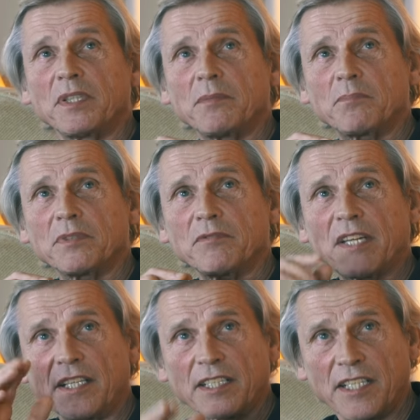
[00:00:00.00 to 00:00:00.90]
People,
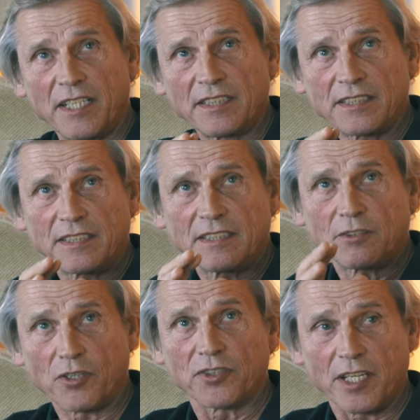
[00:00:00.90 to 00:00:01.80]
we had a case
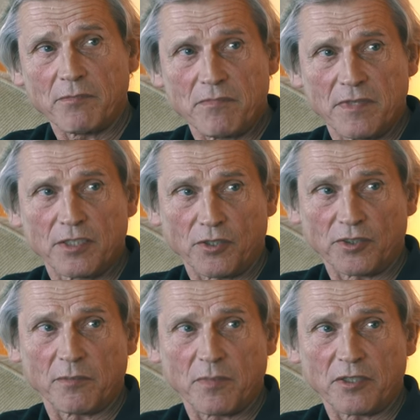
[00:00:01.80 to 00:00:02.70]
in Trondheim,
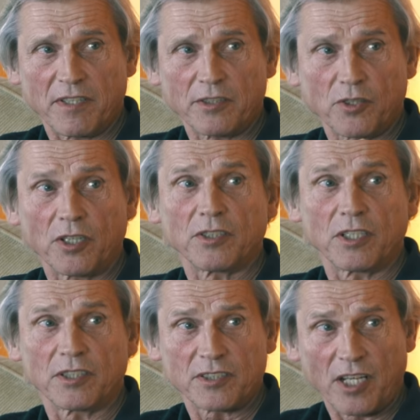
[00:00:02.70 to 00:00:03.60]
Trondheim Barnevern,
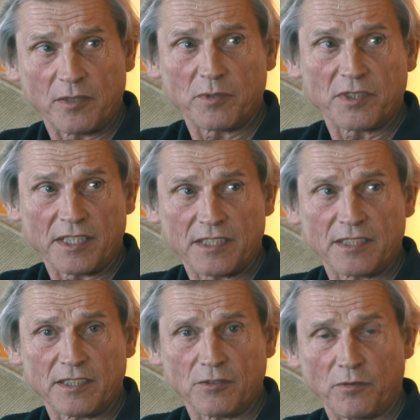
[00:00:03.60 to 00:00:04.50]
uh, Child
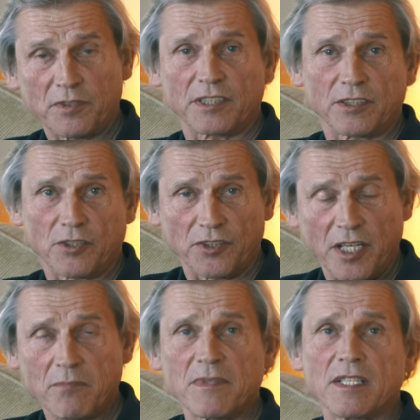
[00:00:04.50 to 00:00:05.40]
Protection Office in
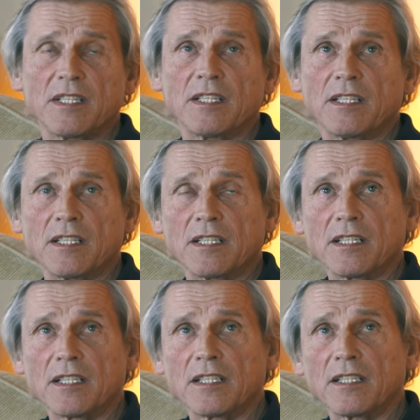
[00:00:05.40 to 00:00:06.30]
Trondheim,
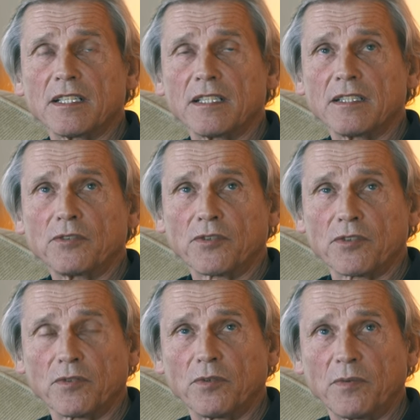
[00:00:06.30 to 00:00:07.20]

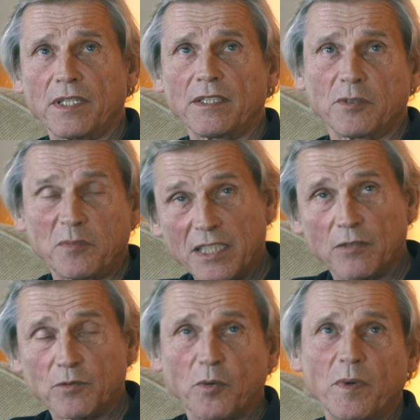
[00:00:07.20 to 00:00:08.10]
north of Norway, or
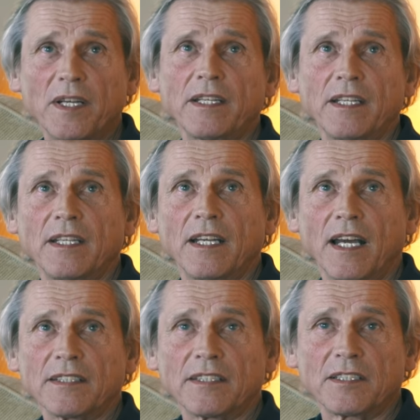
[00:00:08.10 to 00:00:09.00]
middle of Norway,
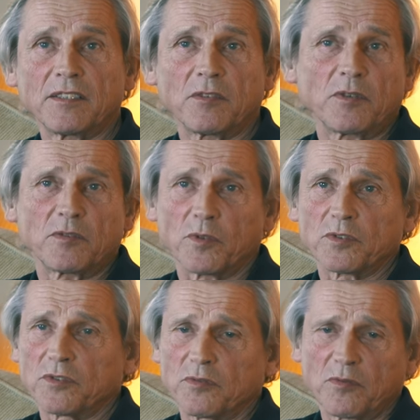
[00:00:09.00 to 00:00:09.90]
and uh, it
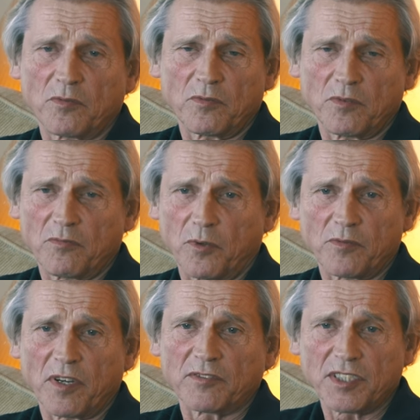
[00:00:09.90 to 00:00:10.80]
was
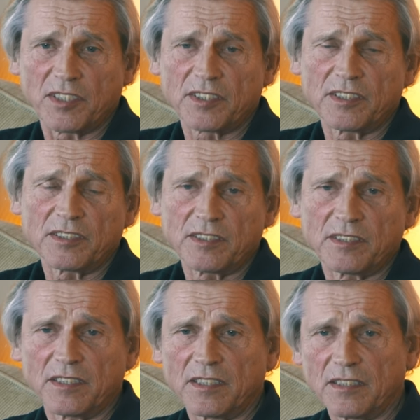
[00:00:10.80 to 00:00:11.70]
four or five children
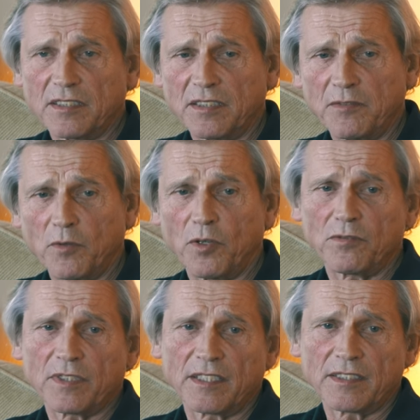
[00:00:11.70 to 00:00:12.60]
uh,
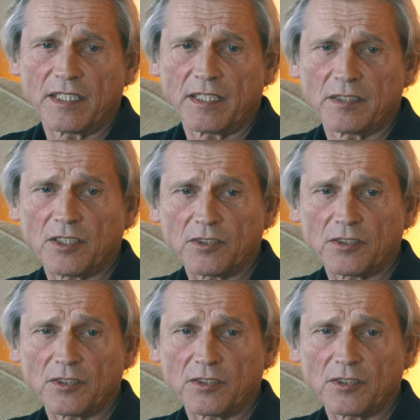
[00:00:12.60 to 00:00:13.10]
involved, and they